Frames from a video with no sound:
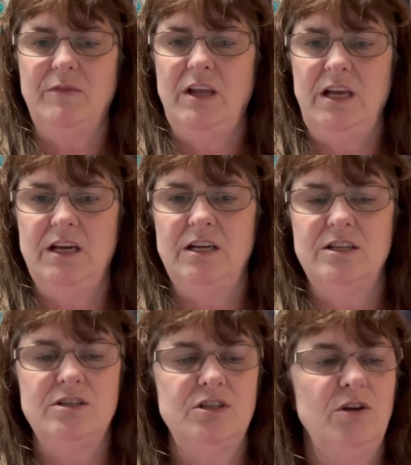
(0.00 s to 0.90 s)

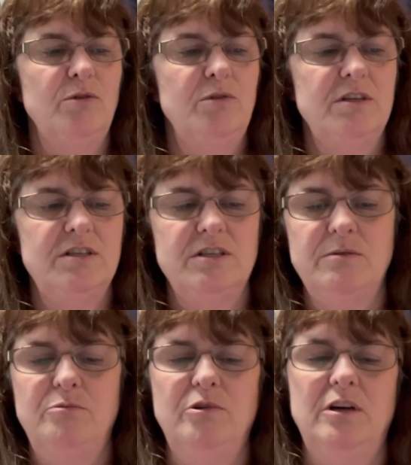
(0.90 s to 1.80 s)
and so this is the
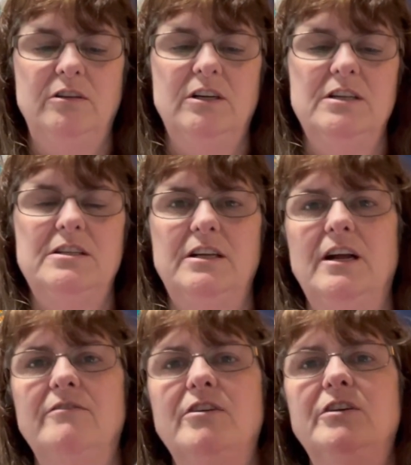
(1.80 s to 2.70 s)
progress, and
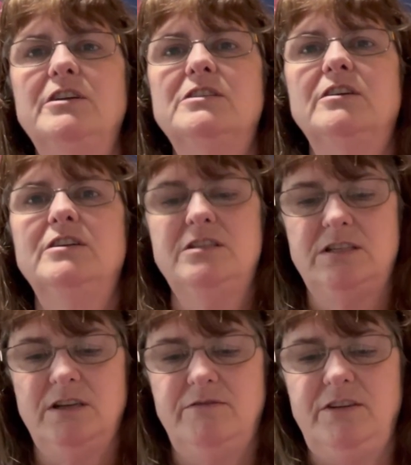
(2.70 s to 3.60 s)
I've already started
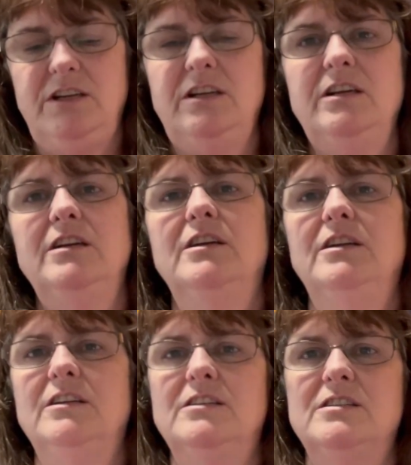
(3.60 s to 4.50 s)
stuffing,
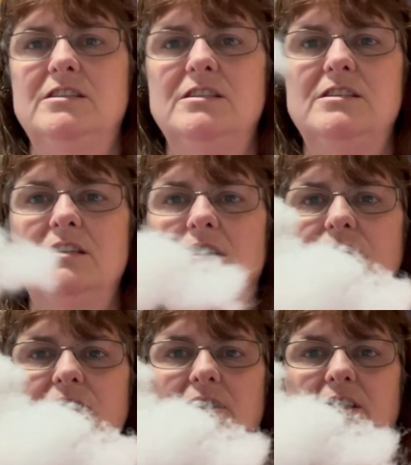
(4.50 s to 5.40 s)
and this is the
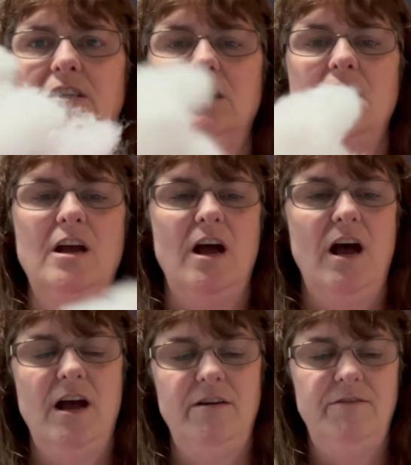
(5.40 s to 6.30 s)
stuffing.
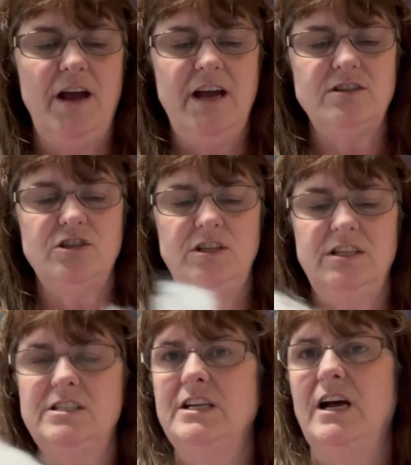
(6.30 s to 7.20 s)
I've actually,
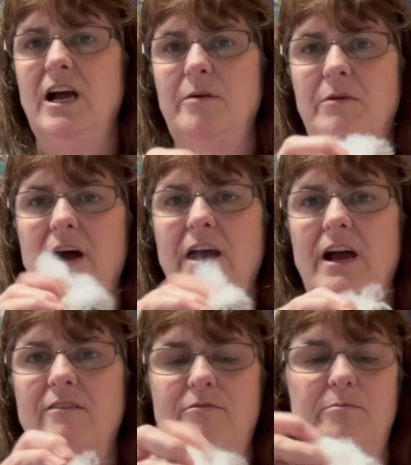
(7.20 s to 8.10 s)
this time I
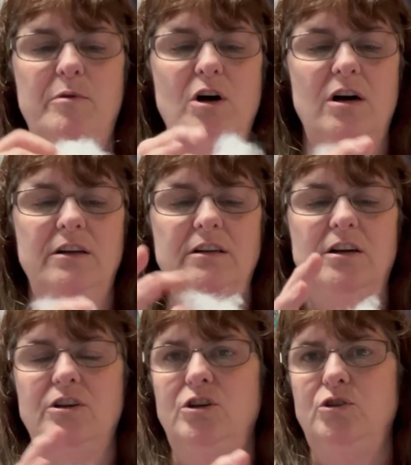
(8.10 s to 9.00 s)
have bought
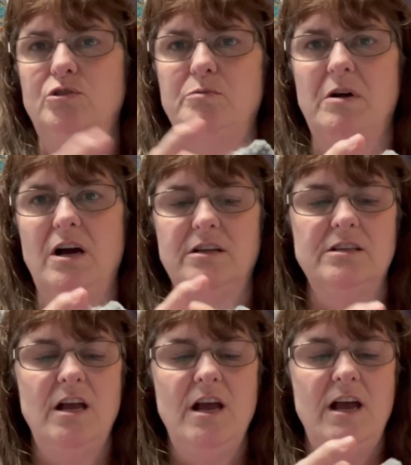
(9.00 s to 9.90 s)
a huge box,
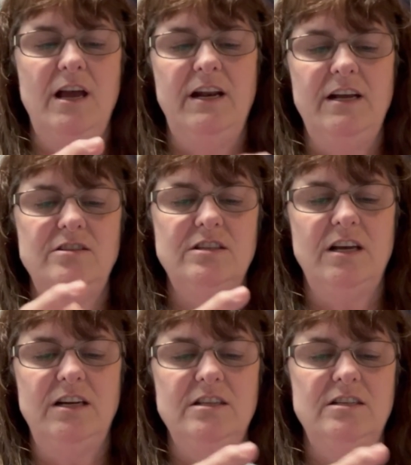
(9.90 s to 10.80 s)
and I just
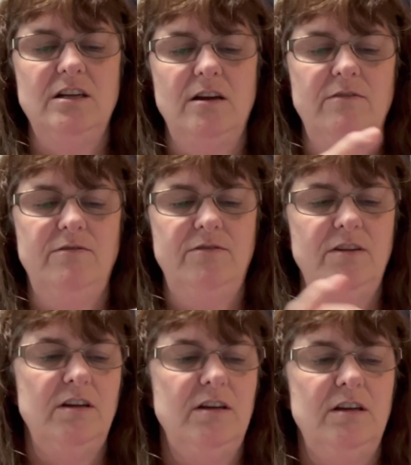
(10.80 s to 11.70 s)
kind of stuff
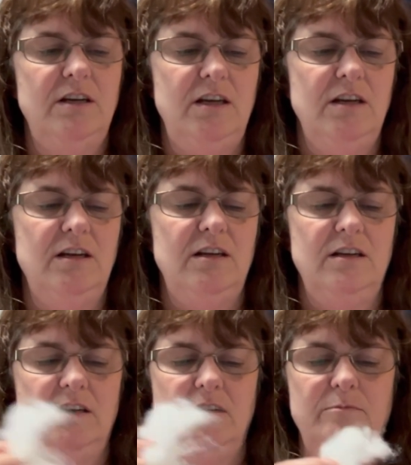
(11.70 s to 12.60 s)

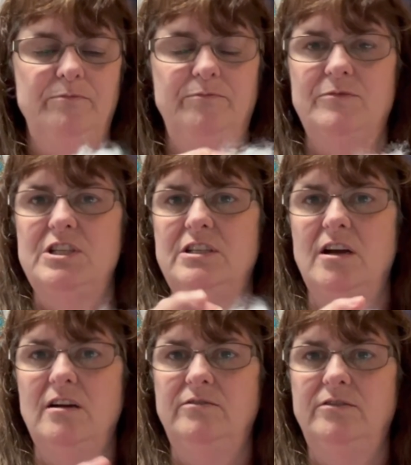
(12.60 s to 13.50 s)
and stuff,